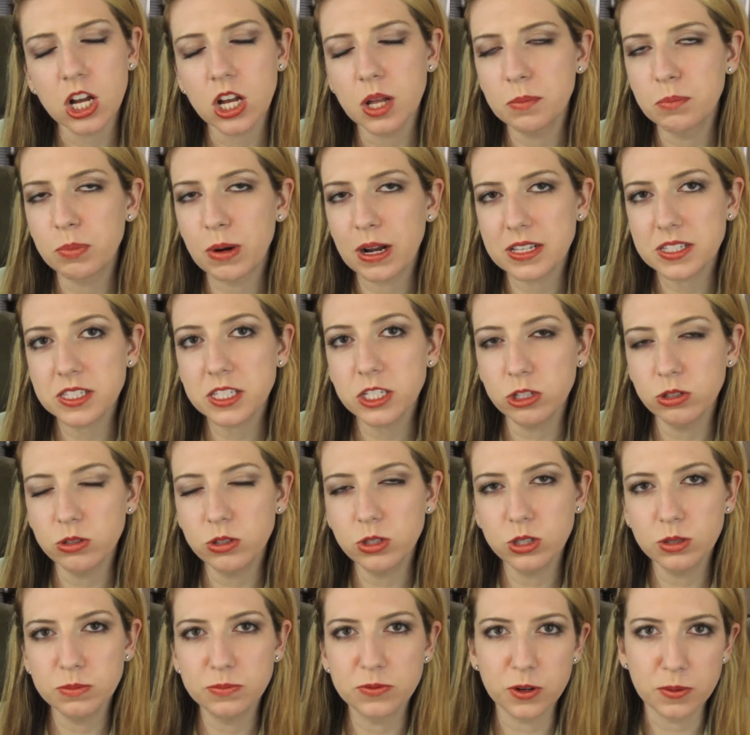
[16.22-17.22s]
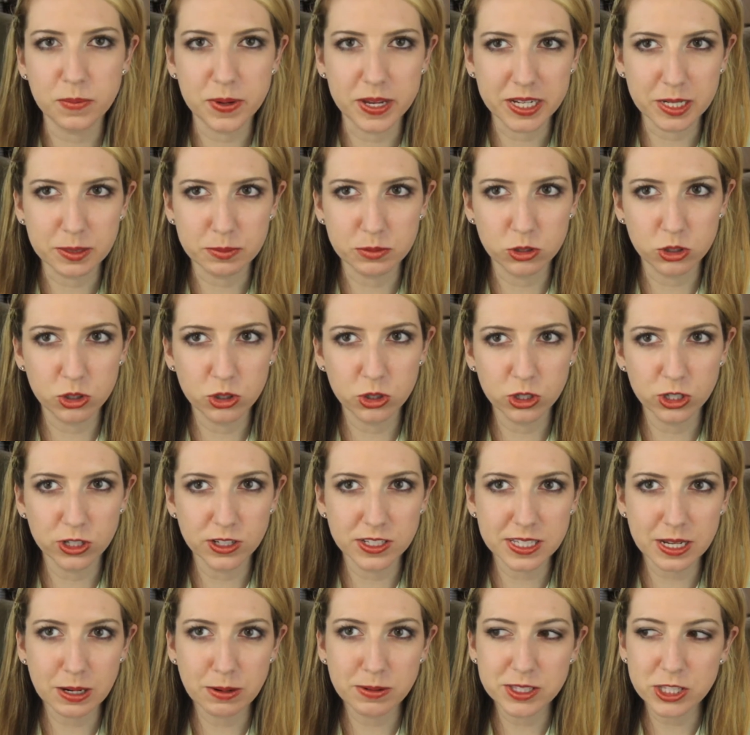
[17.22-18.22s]
browsing YouTube for makeup
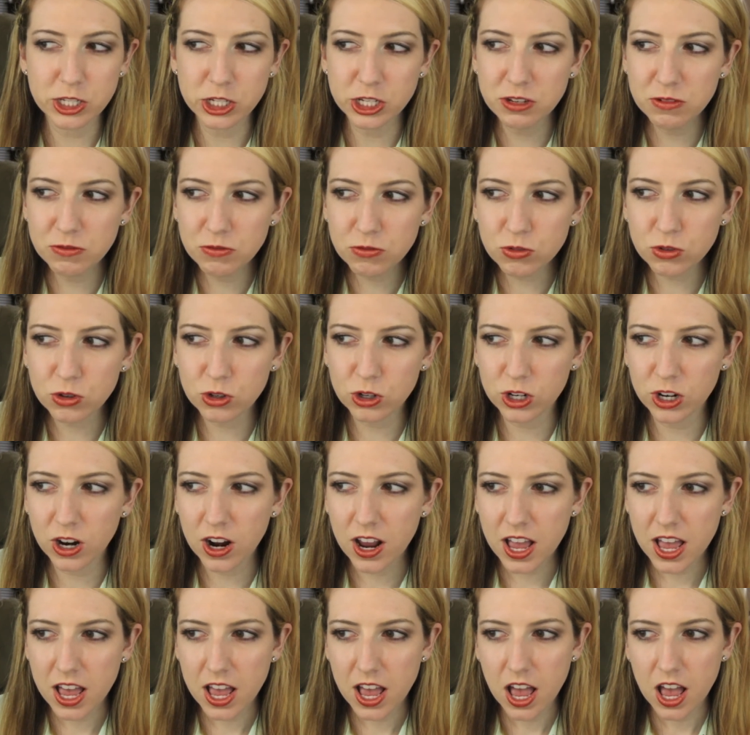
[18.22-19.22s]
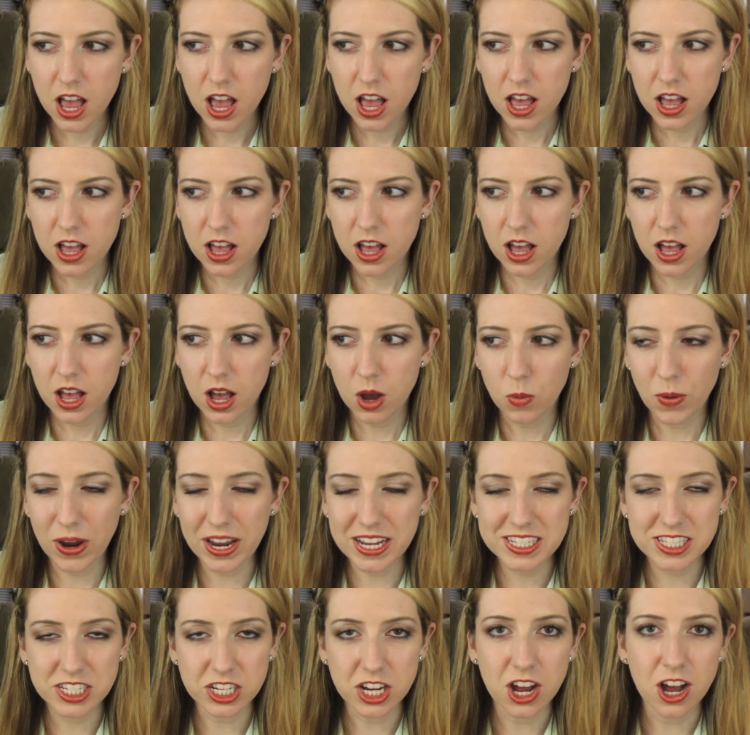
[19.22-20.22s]
tutorials, I was looking for
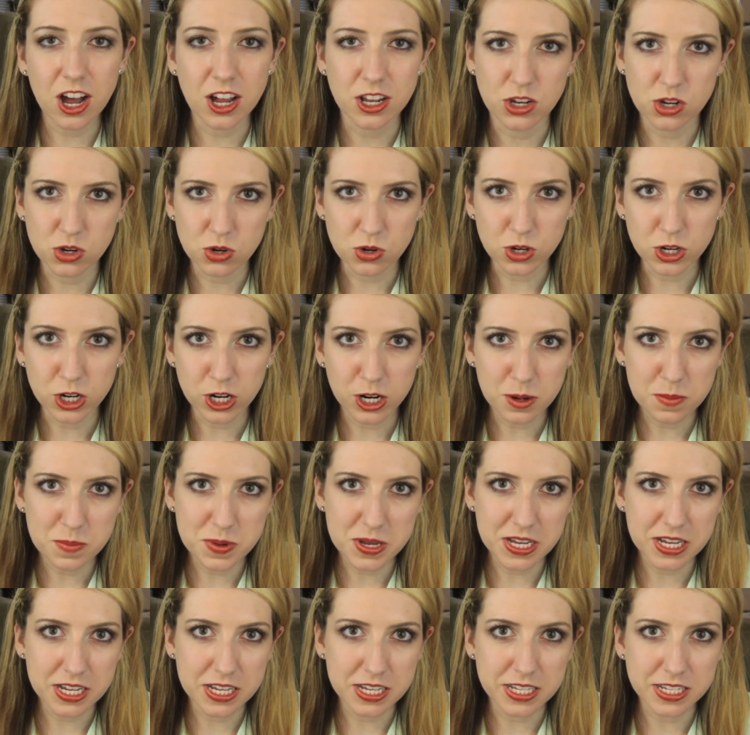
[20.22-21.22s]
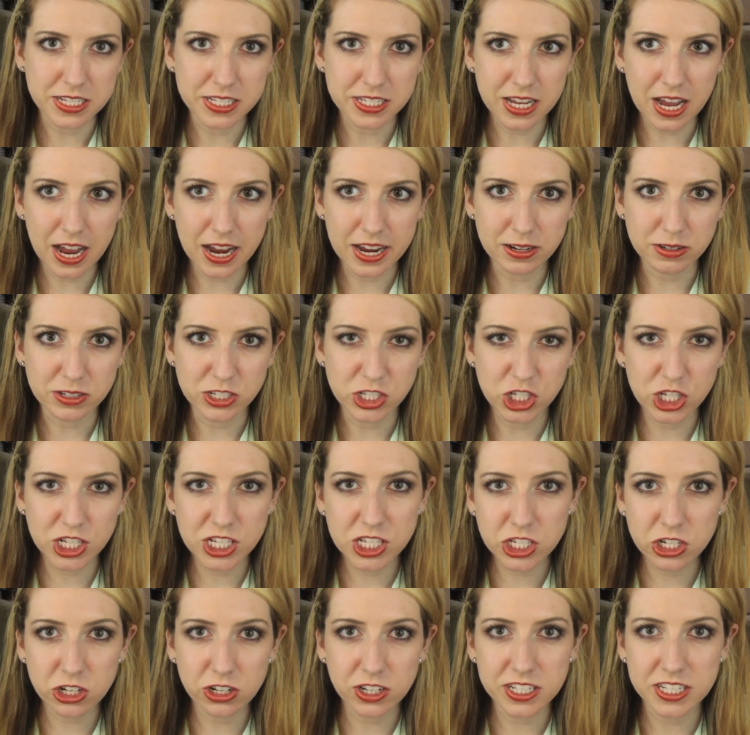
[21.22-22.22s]
ways to contour because I was just
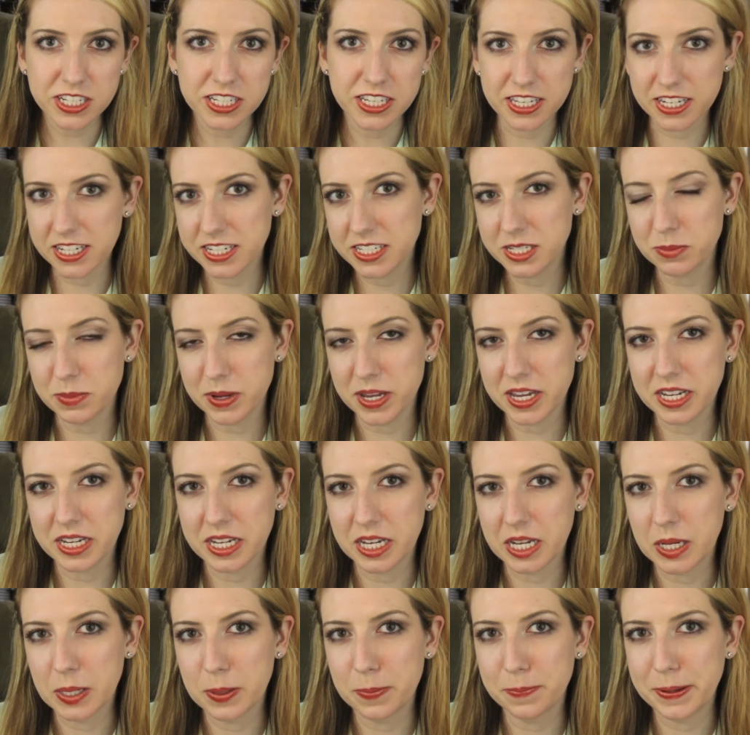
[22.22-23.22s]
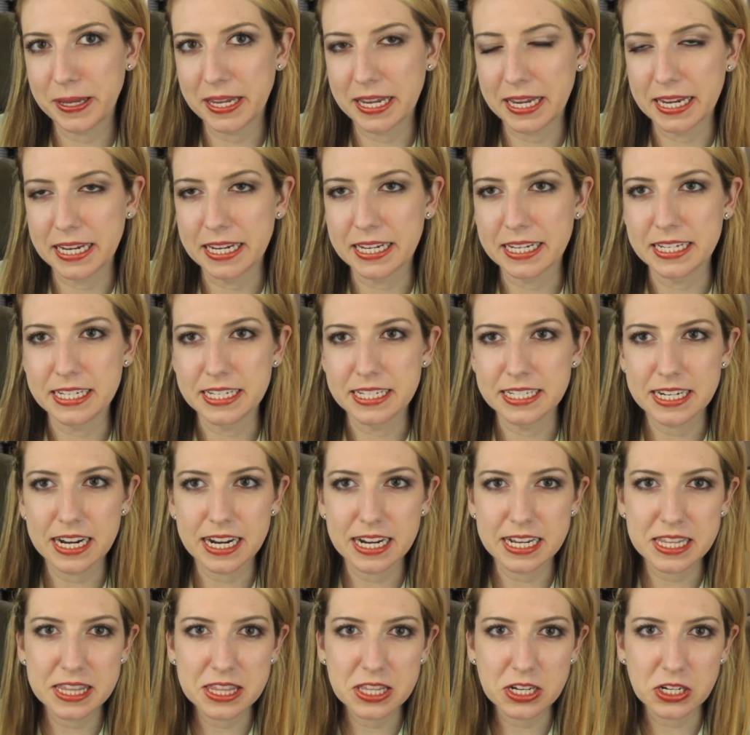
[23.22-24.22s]
starting to get into makeup and
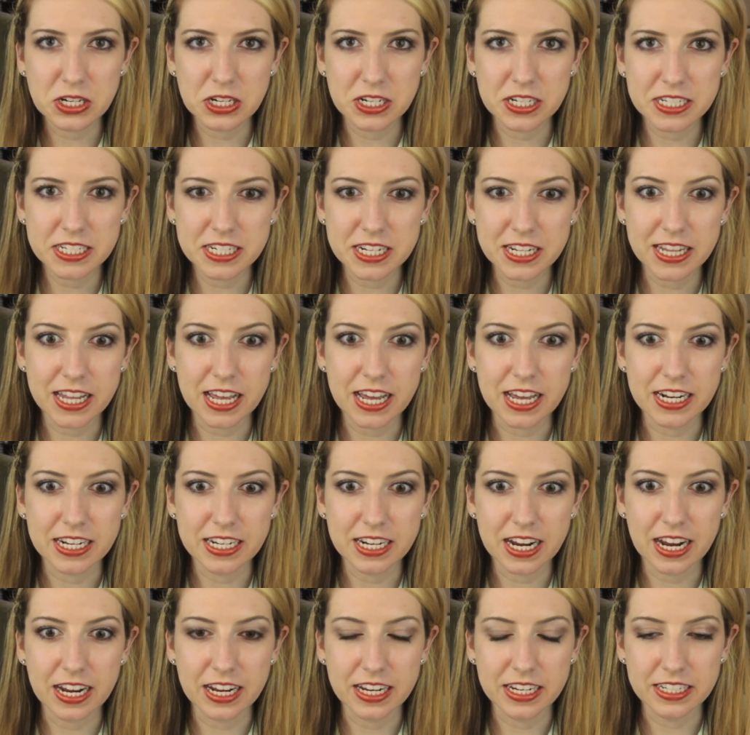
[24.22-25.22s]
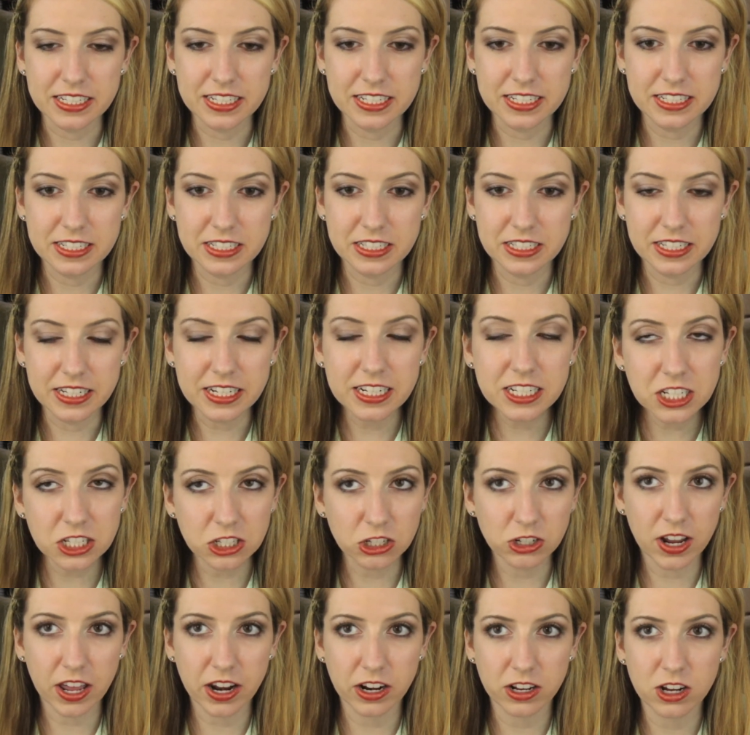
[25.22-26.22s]
I thought that I needed to
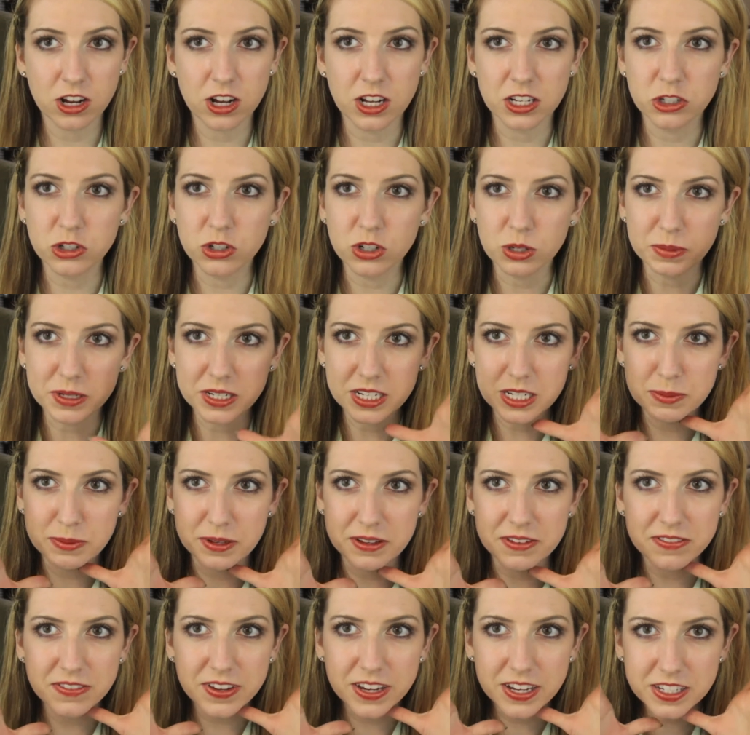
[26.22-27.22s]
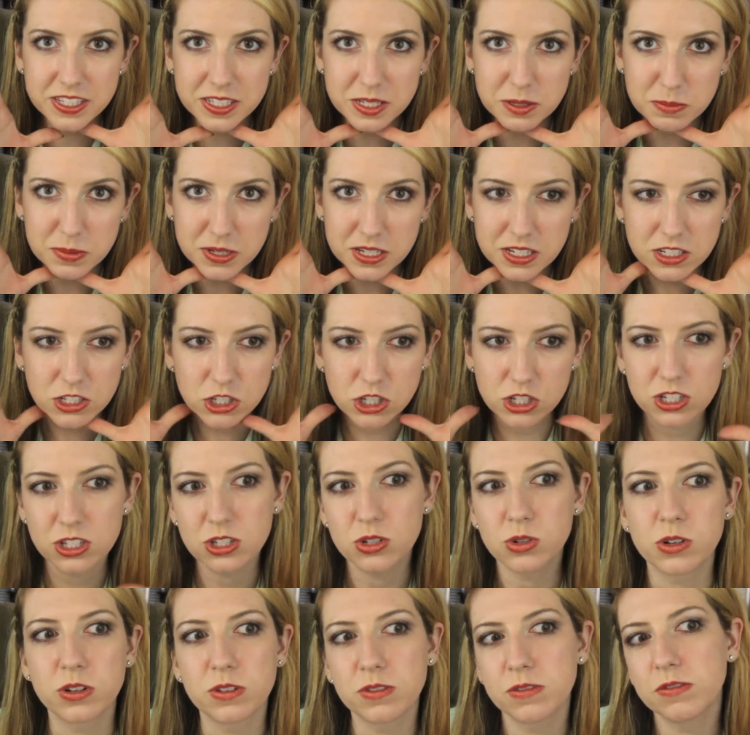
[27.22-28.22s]
learn how to contour because my face to me is just
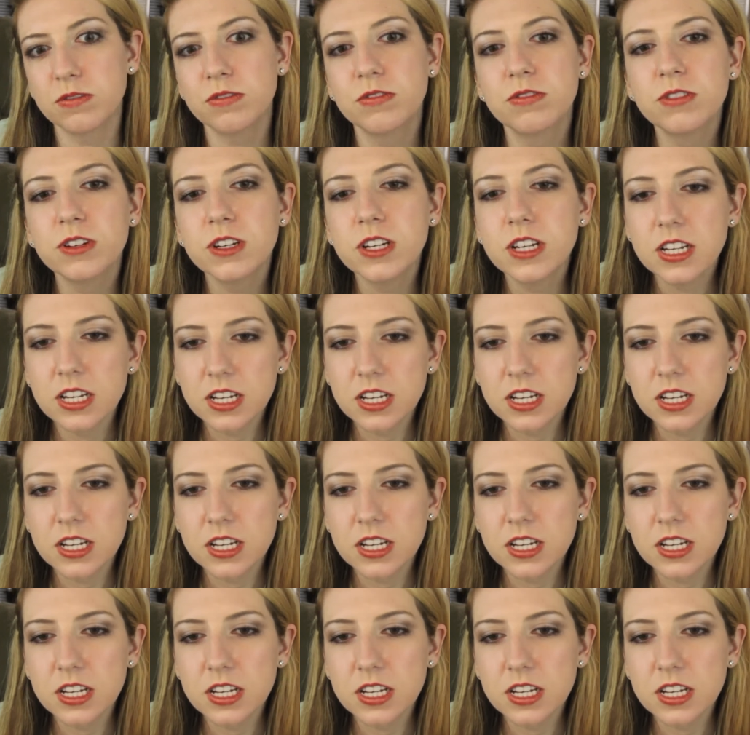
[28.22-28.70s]
sort of,